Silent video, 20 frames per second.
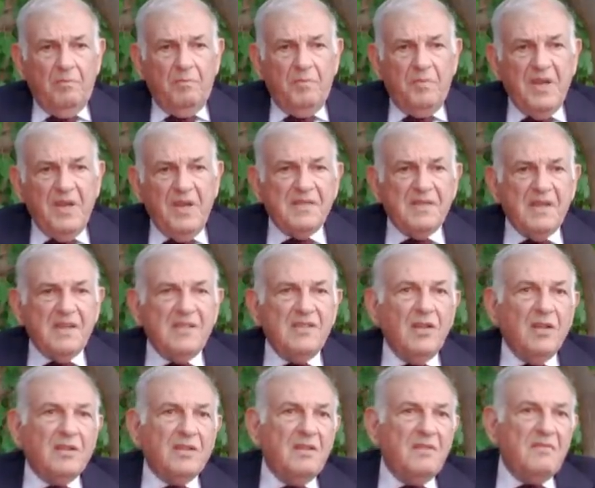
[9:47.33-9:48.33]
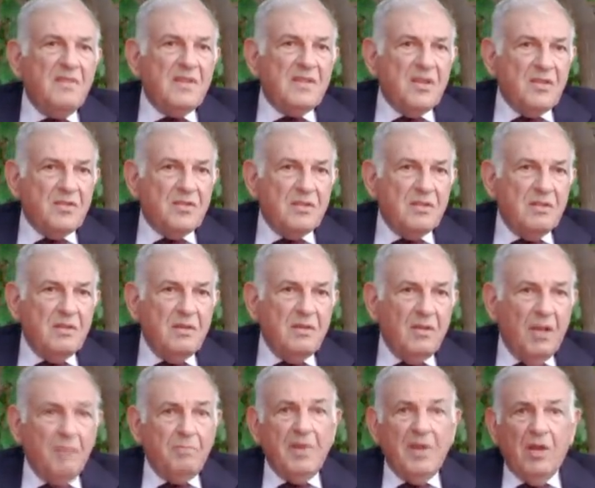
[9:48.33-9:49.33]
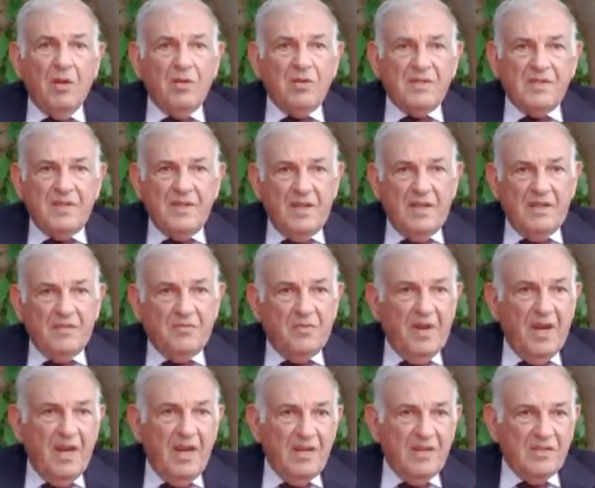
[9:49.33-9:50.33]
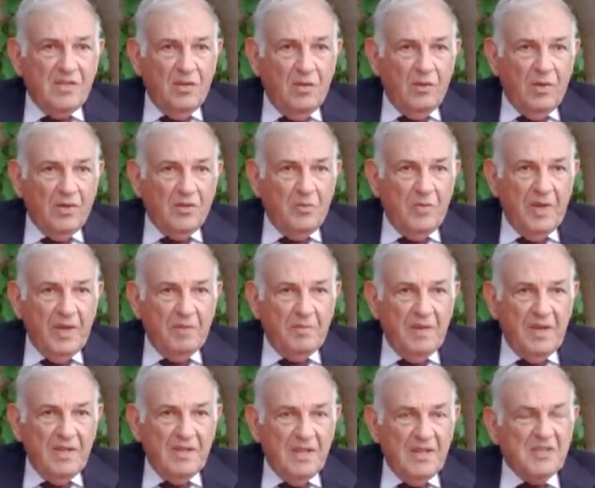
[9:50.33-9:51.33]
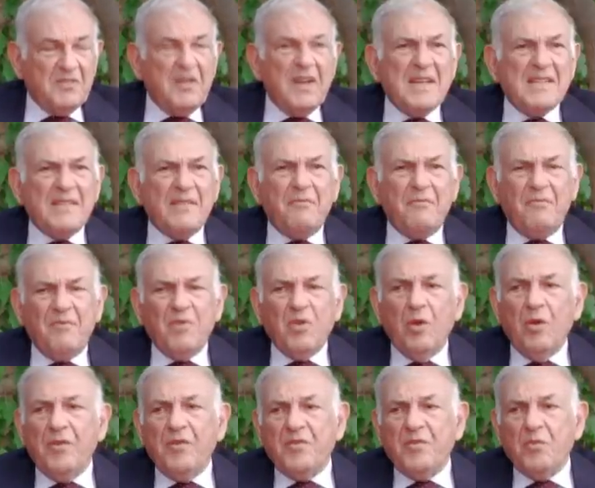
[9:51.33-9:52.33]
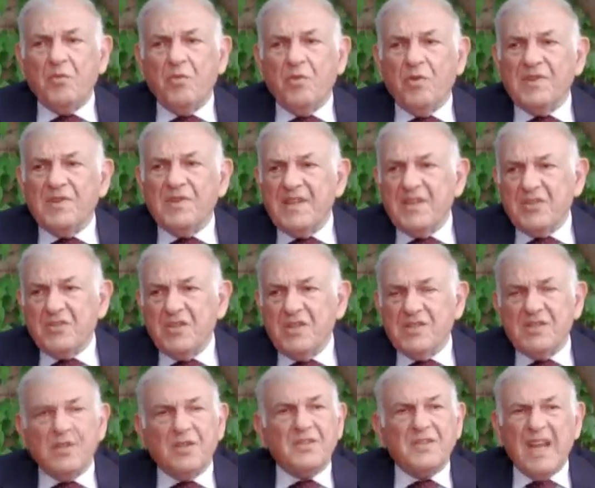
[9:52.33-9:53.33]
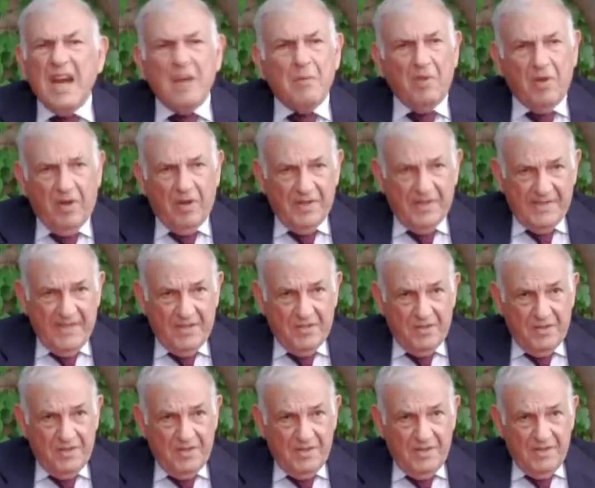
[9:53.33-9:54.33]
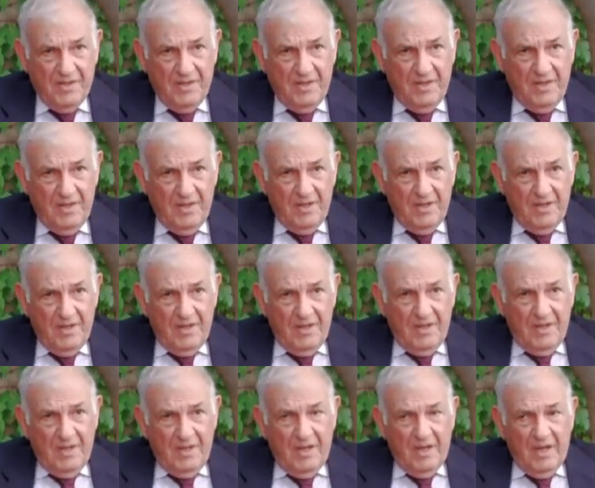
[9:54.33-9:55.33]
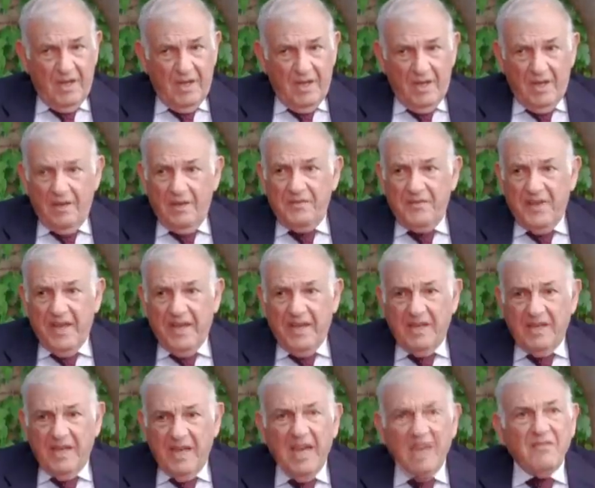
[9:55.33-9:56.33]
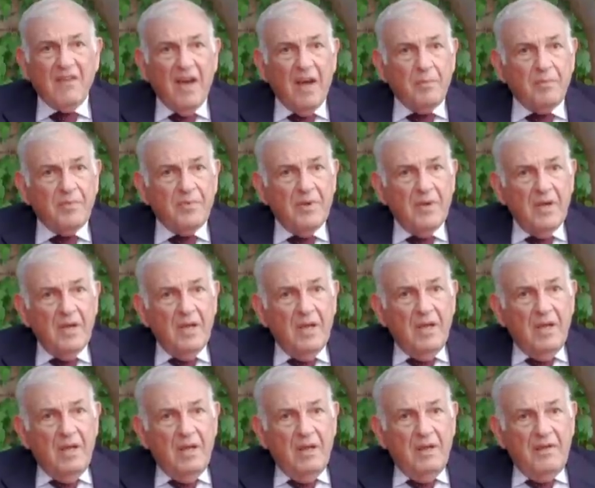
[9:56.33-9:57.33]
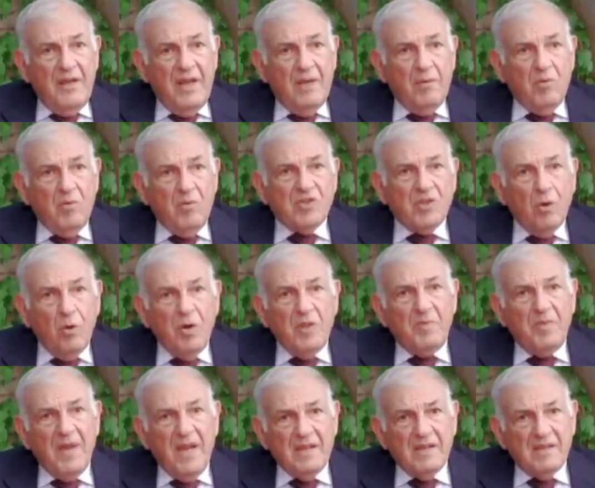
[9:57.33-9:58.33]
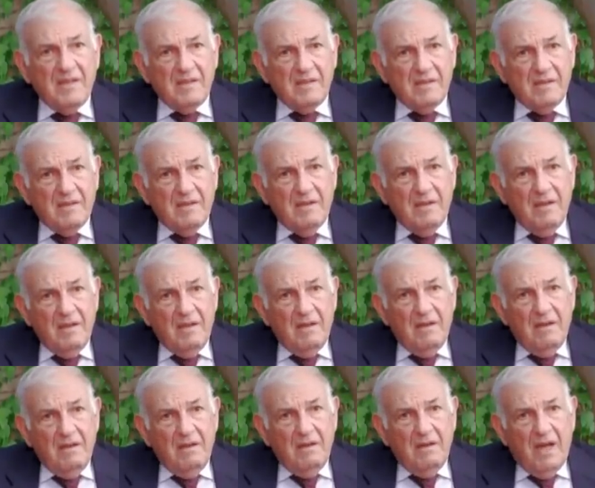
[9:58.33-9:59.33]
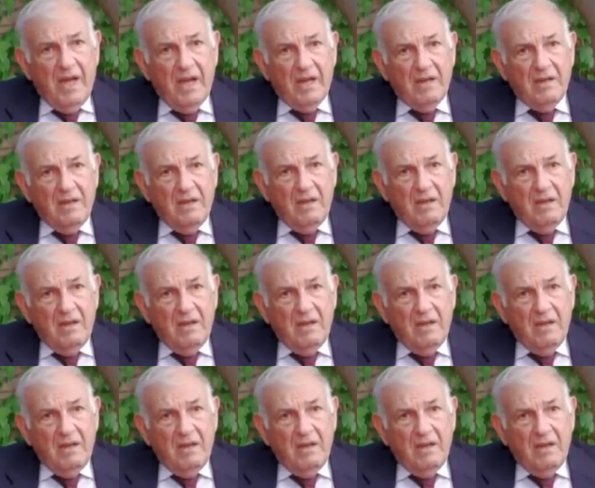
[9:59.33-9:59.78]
peace is not envisaged. Not because the Israelis don't want to make peace. The Israelis have gone through concessions, terrible concessions. They gave up their most holy places, like